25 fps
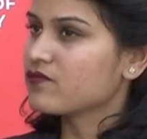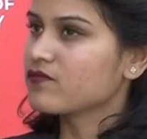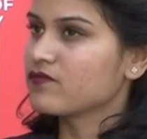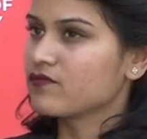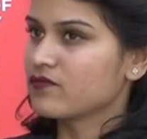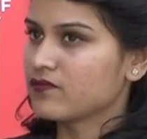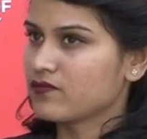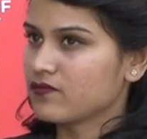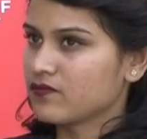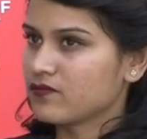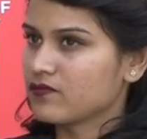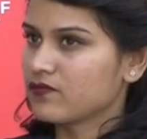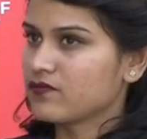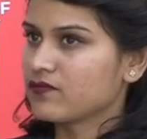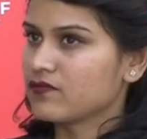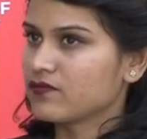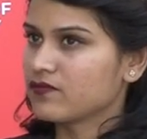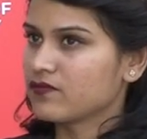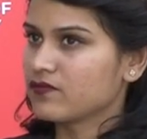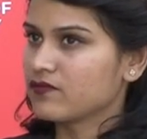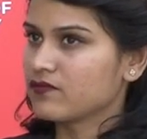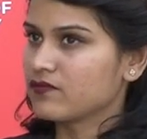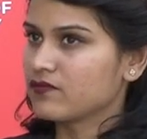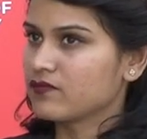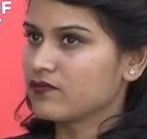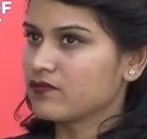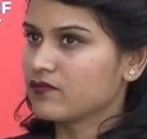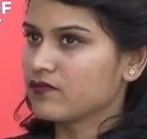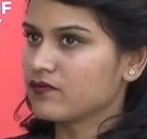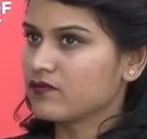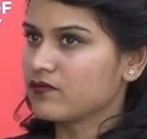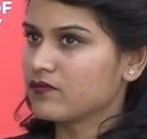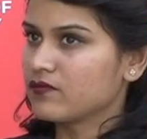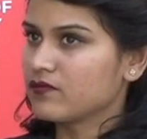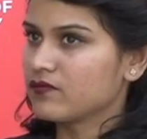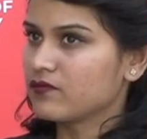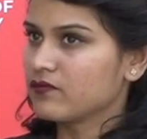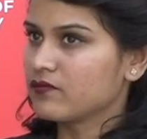
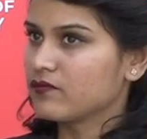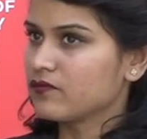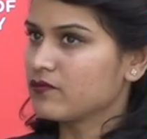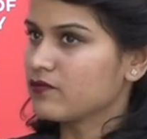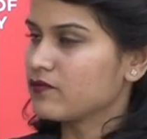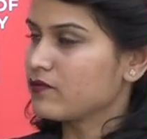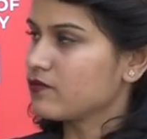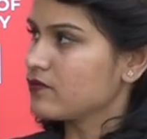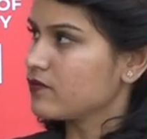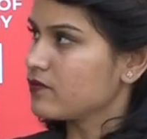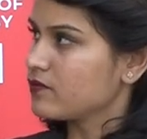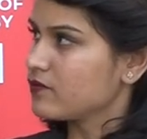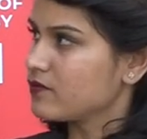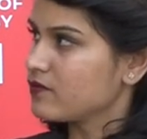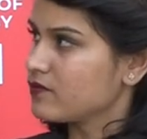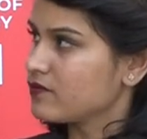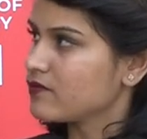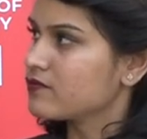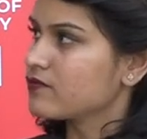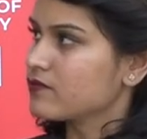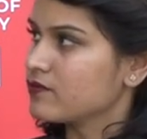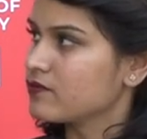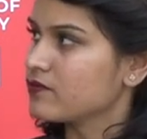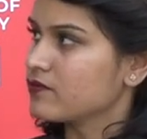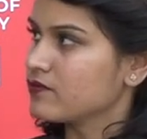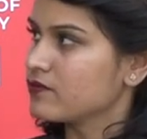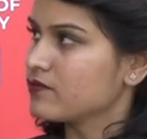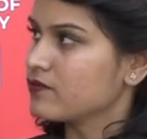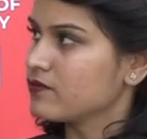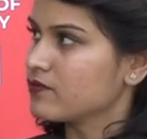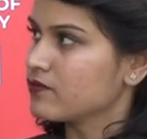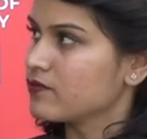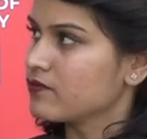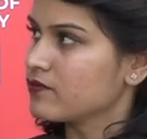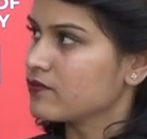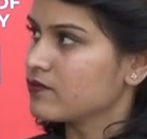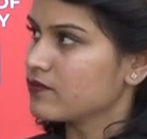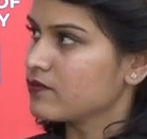
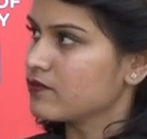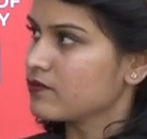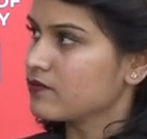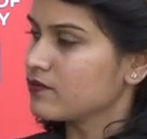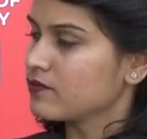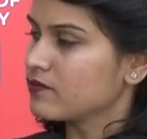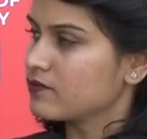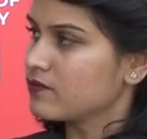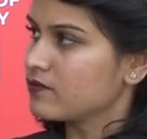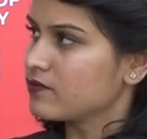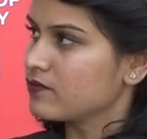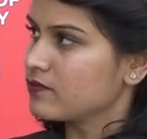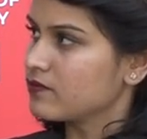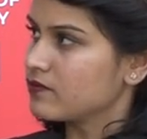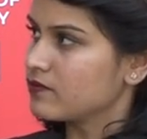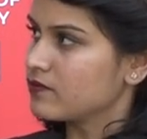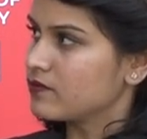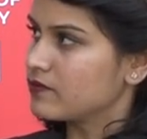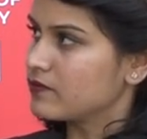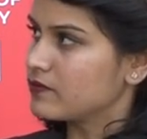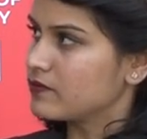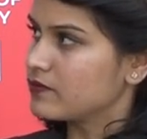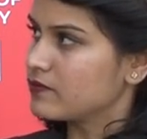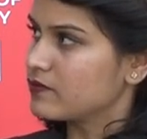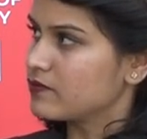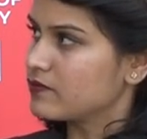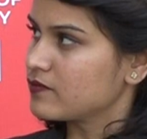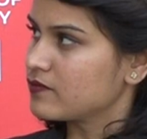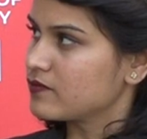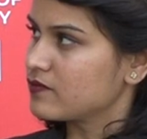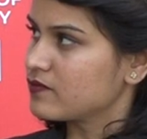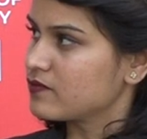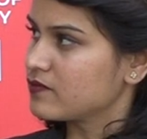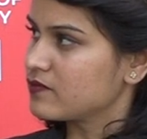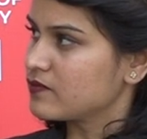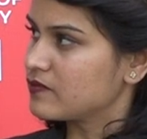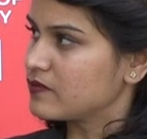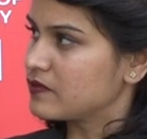
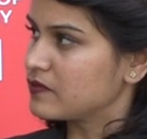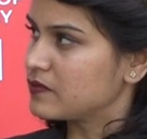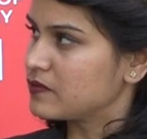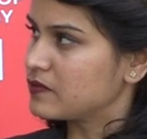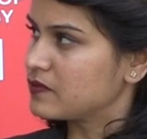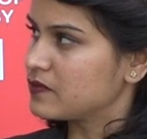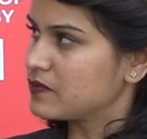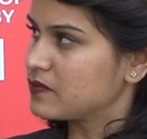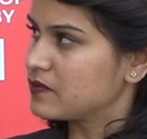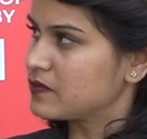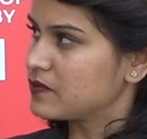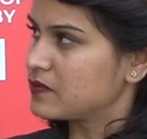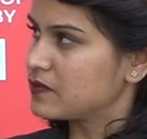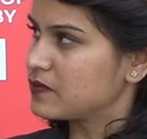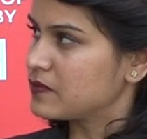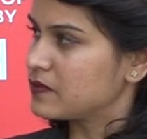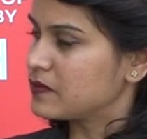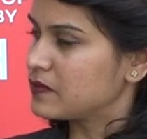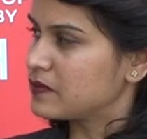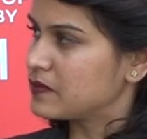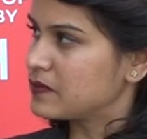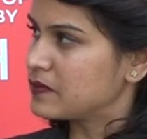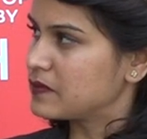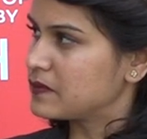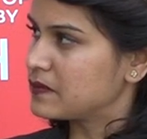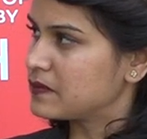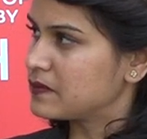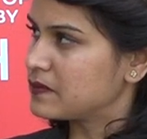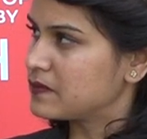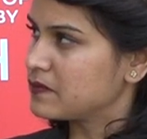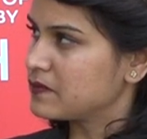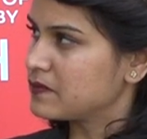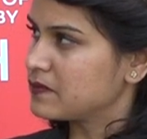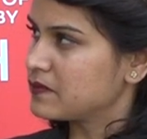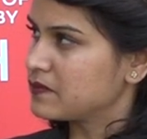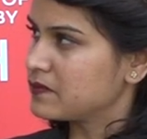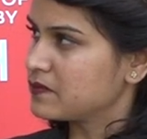This person isn't speaking.